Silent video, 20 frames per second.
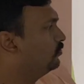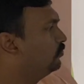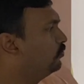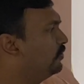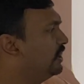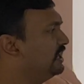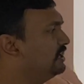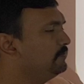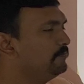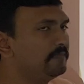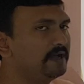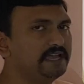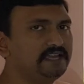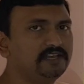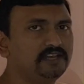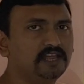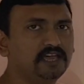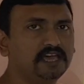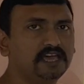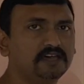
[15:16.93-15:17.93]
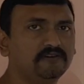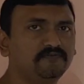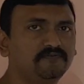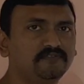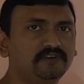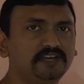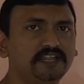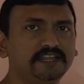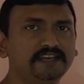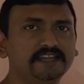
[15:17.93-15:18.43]
One might
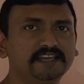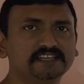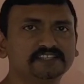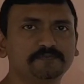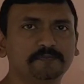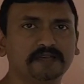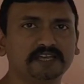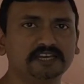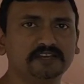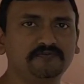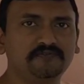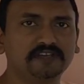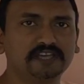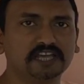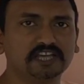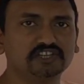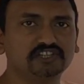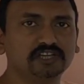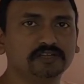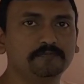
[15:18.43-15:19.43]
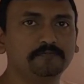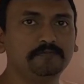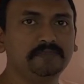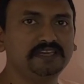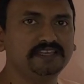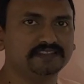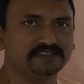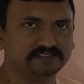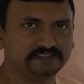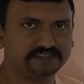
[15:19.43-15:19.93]
have 10x magnification,
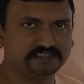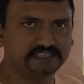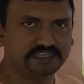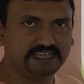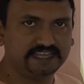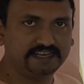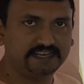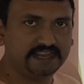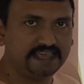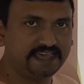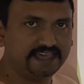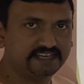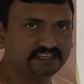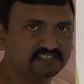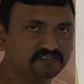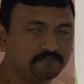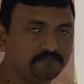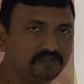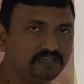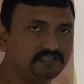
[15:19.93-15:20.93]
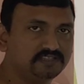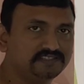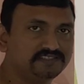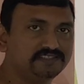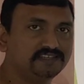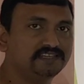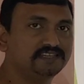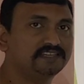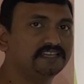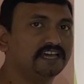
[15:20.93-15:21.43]
means 10x
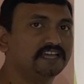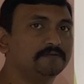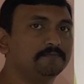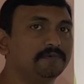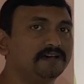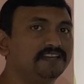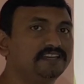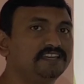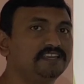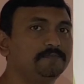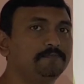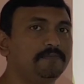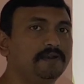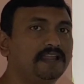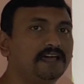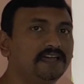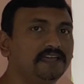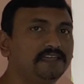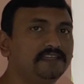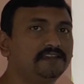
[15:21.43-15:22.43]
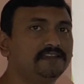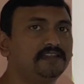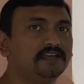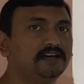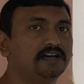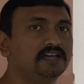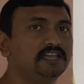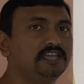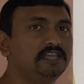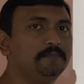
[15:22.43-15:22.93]
means it can multiply
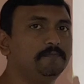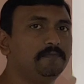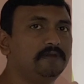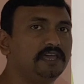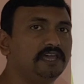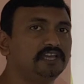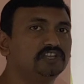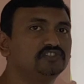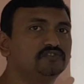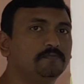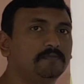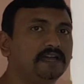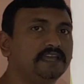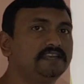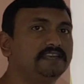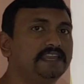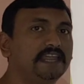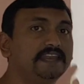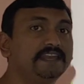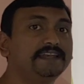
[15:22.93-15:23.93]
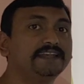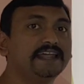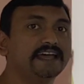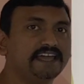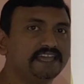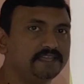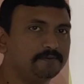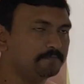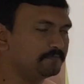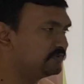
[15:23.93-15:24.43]
the image by 10
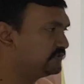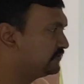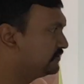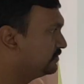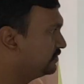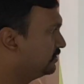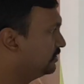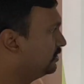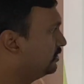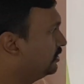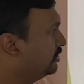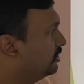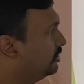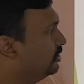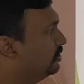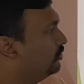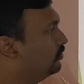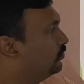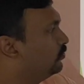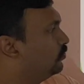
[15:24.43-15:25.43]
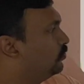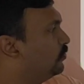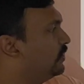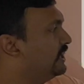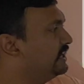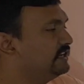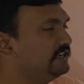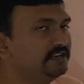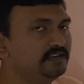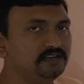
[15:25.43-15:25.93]
times.
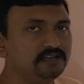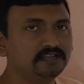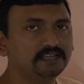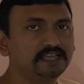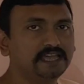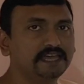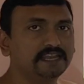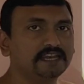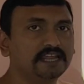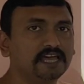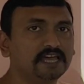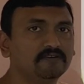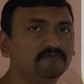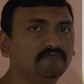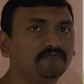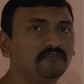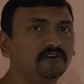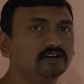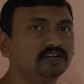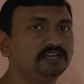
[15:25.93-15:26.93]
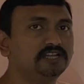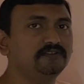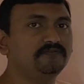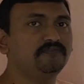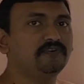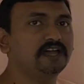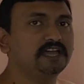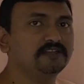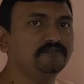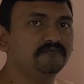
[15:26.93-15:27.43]
One can have
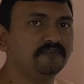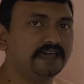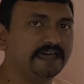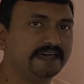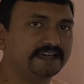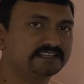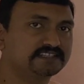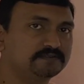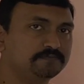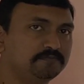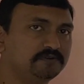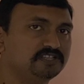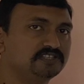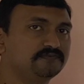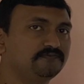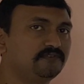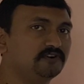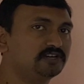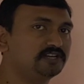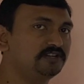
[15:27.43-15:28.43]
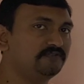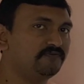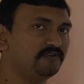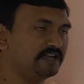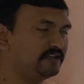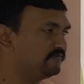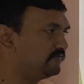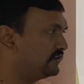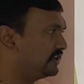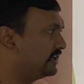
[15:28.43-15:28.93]
45x, means
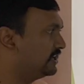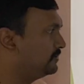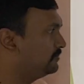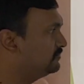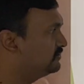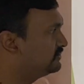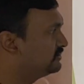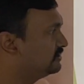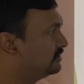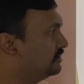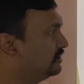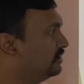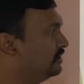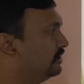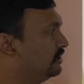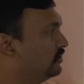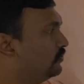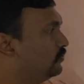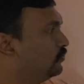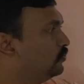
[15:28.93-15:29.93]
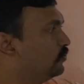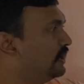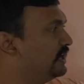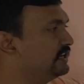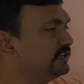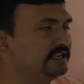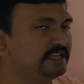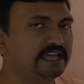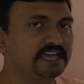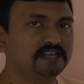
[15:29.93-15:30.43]
45 times.
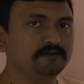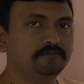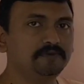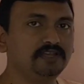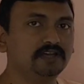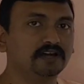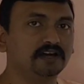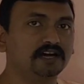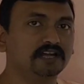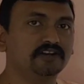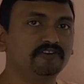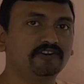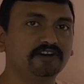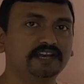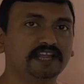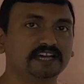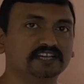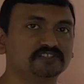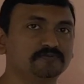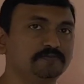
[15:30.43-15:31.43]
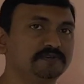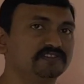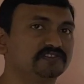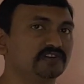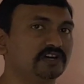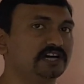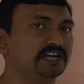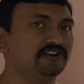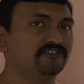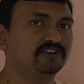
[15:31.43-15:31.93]
One can be 100x,
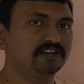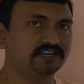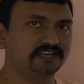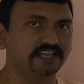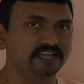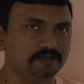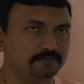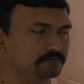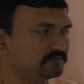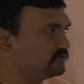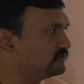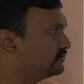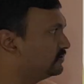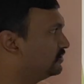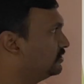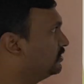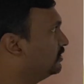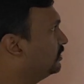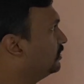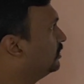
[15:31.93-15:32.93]
means 100 times.